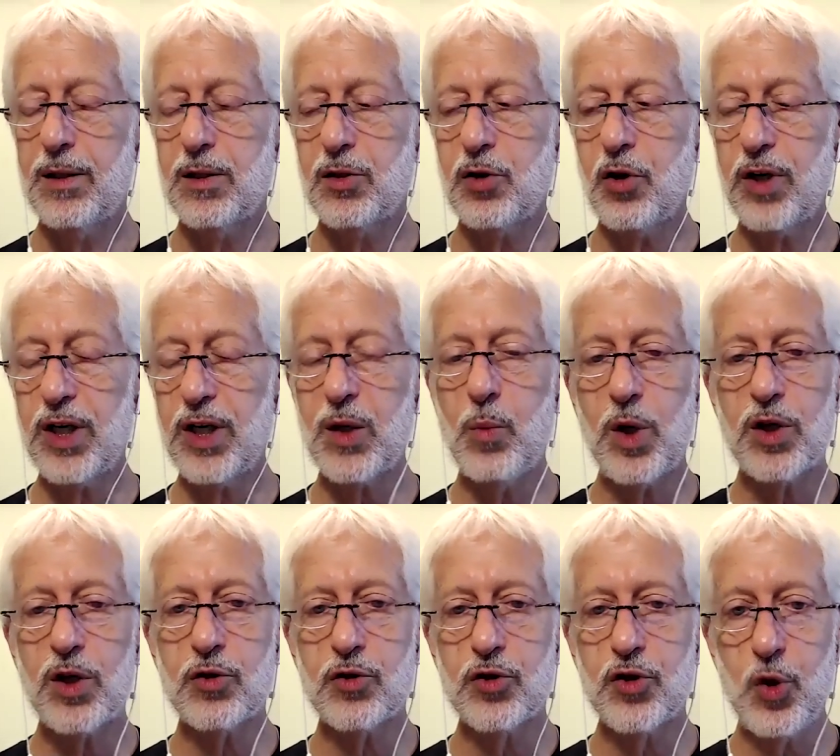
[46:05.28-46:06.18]
turning what
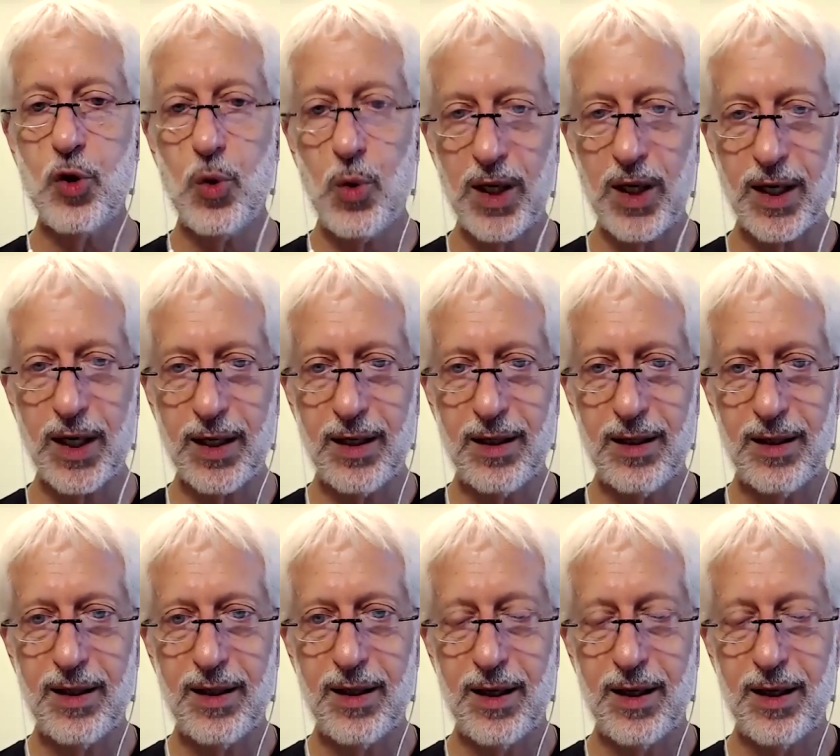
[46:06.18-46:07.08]
you're doing
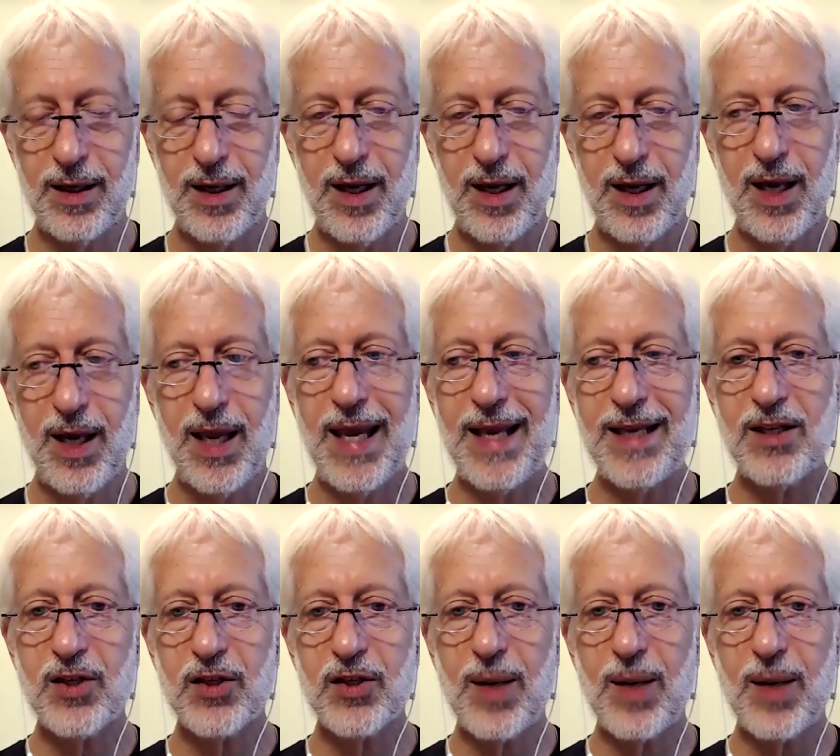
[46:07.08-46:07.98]
into
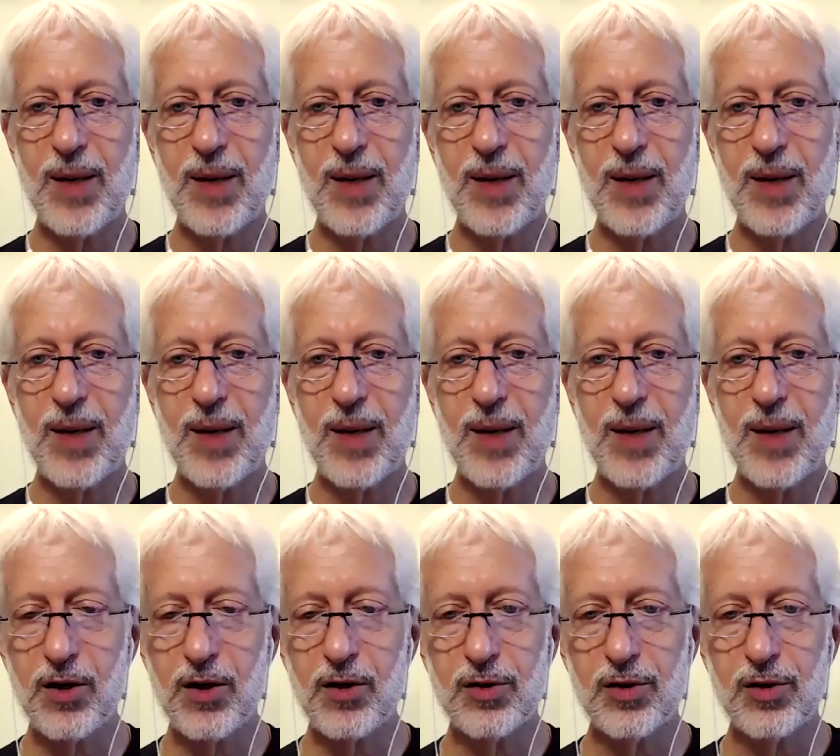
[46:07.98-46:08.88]
something
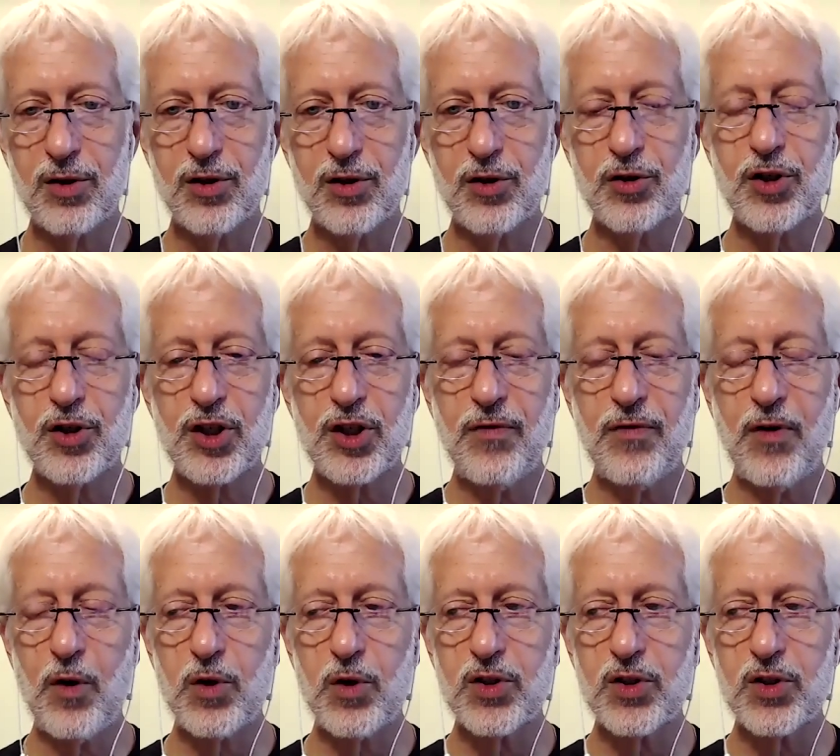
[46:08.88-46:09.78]
bigger you're just
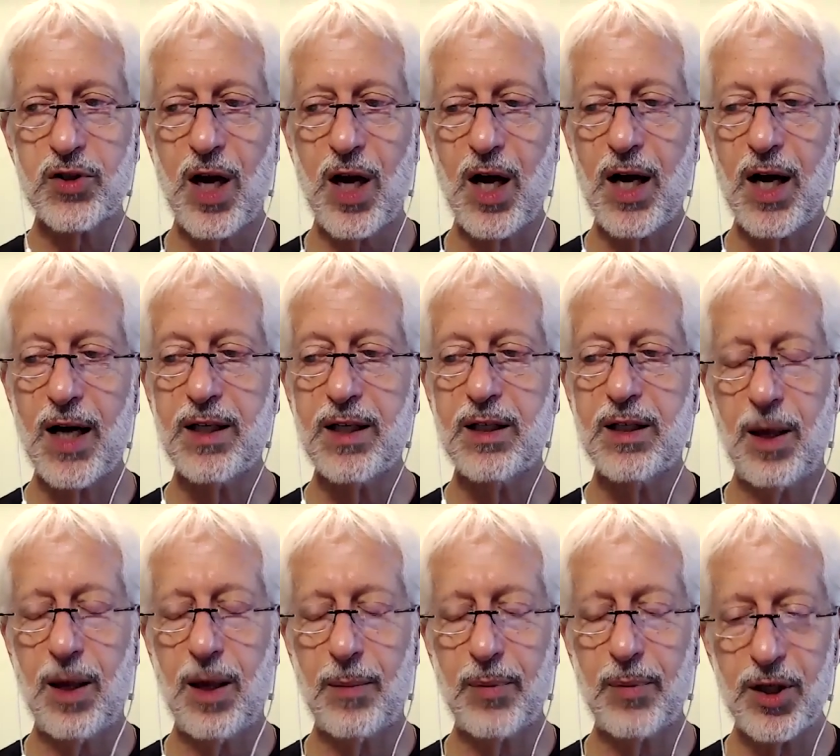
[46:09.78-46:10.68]
focused on
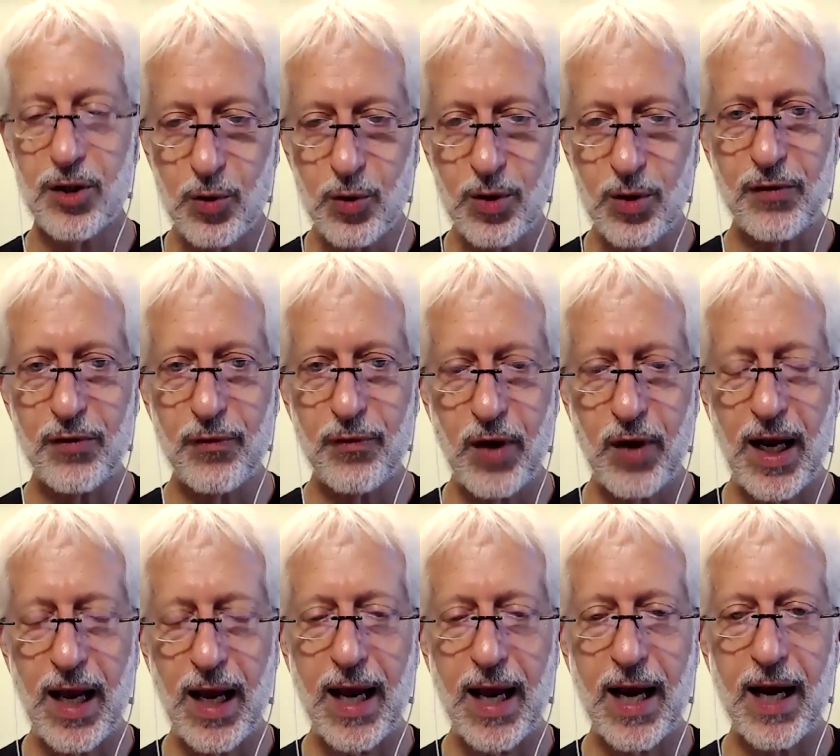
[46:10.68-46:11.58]
i'm going to do this for
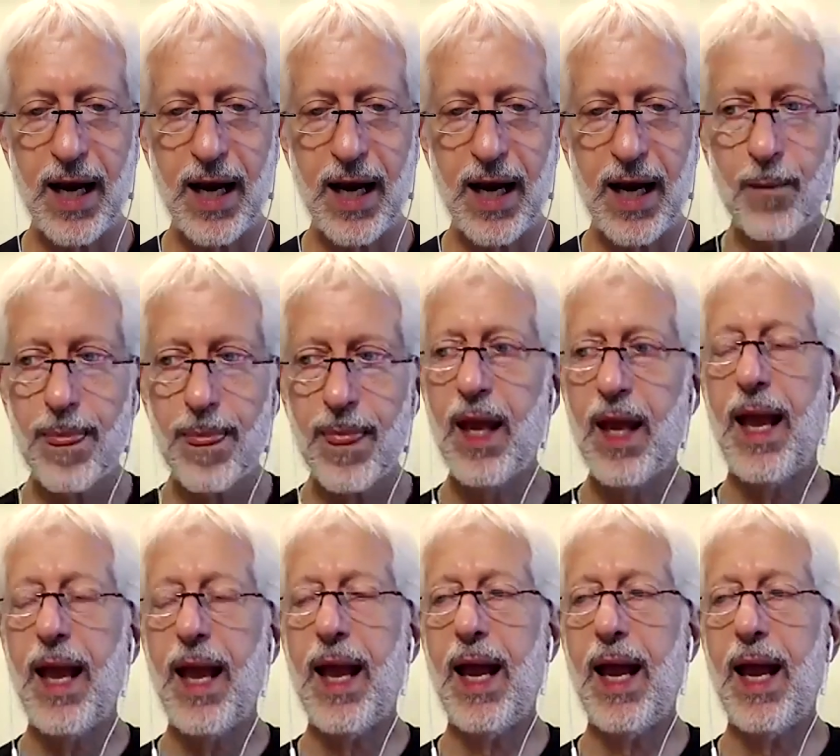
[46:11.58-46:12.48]
now
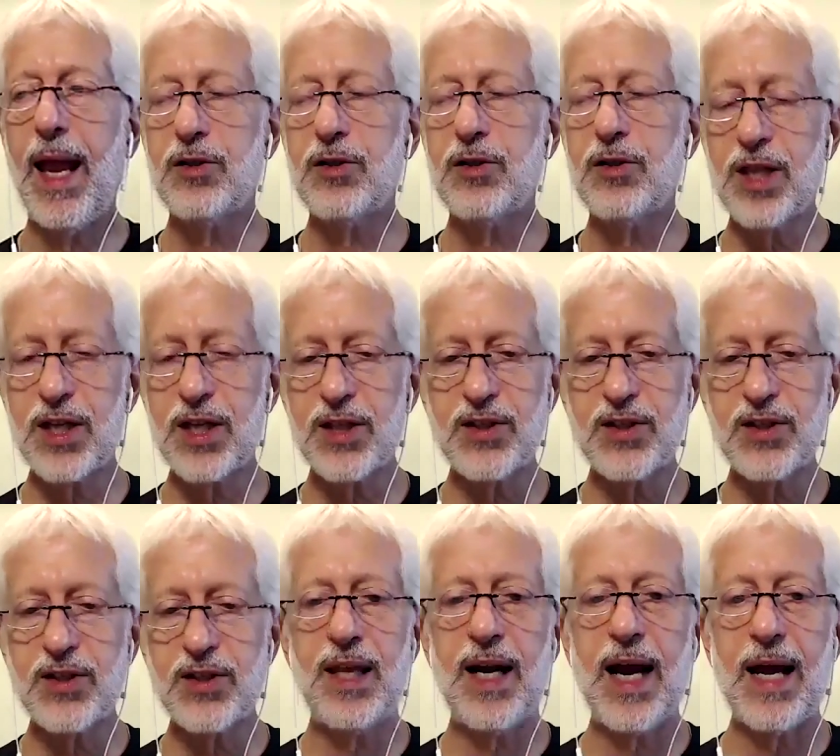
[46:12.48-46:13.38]
and to the extent
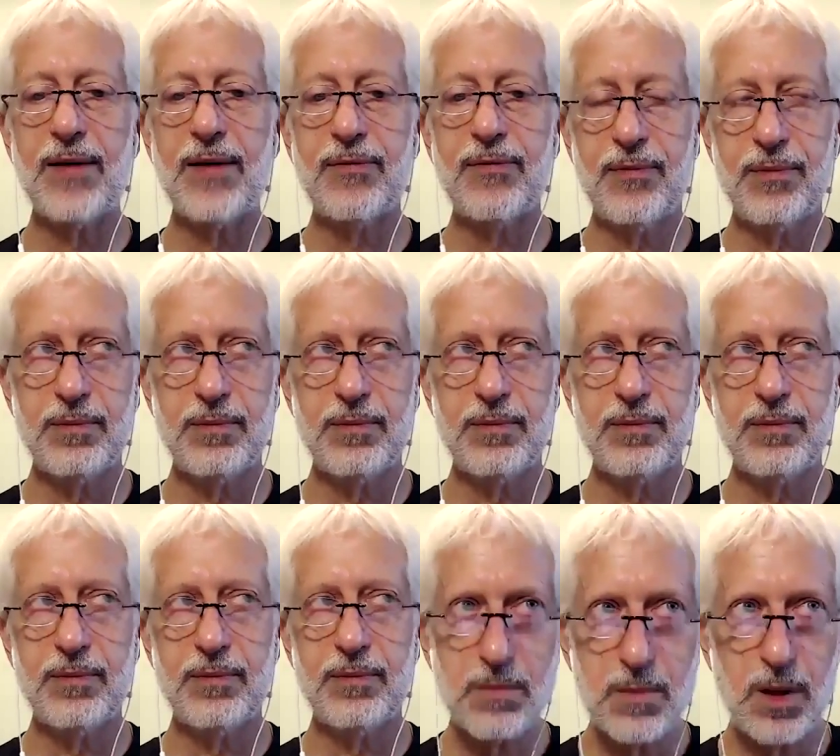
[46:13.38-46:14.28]
that i have
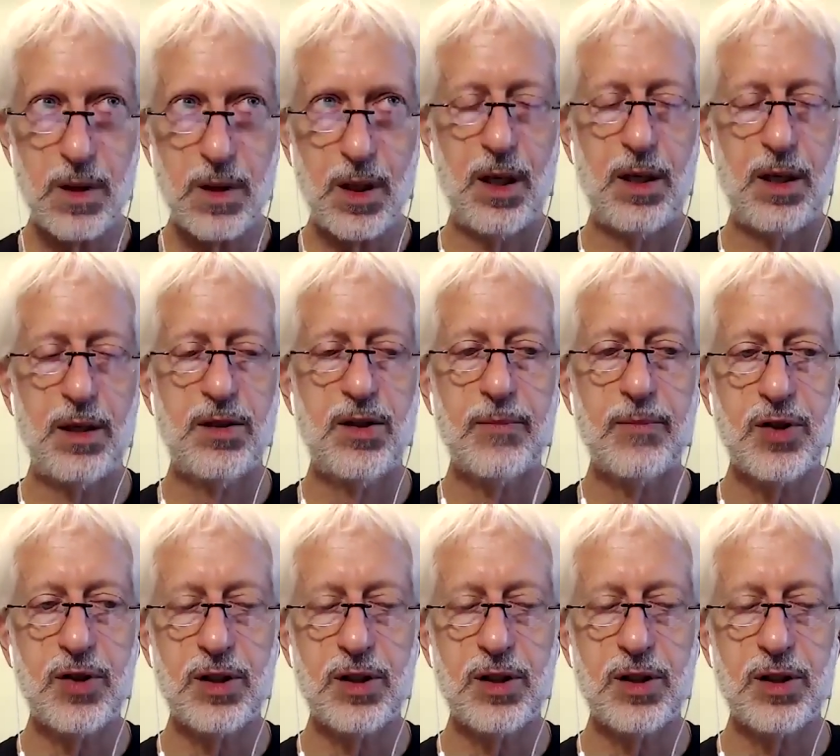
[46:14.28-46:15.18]
some
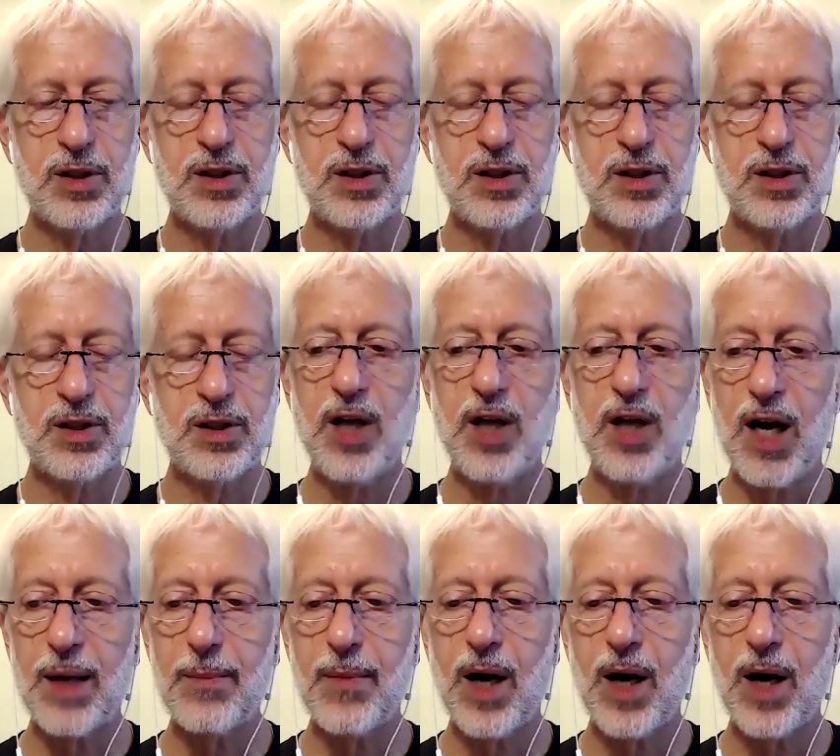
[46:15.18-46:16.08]
some spare
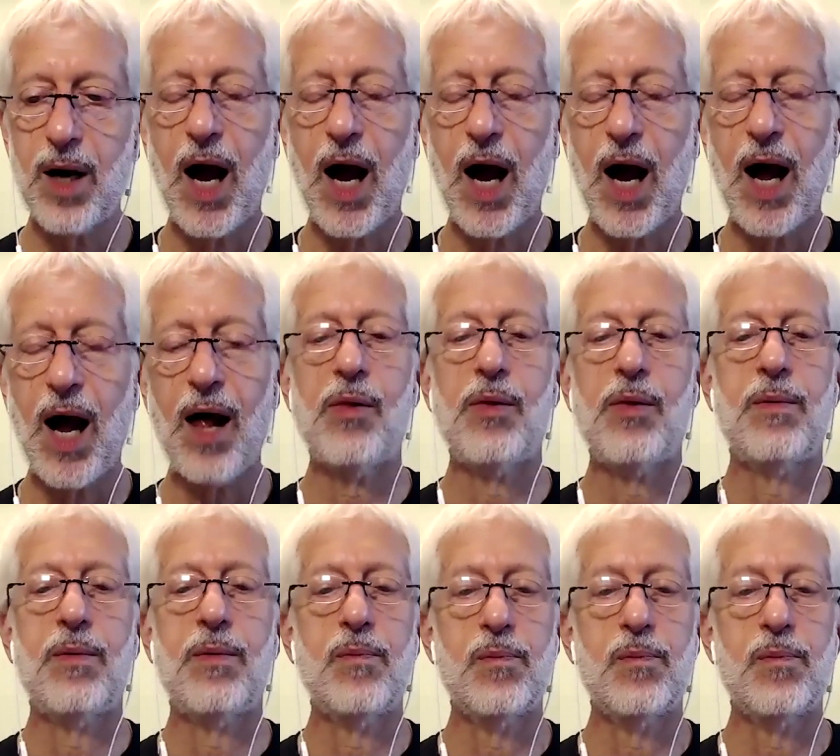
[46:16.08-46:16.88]
time, I'll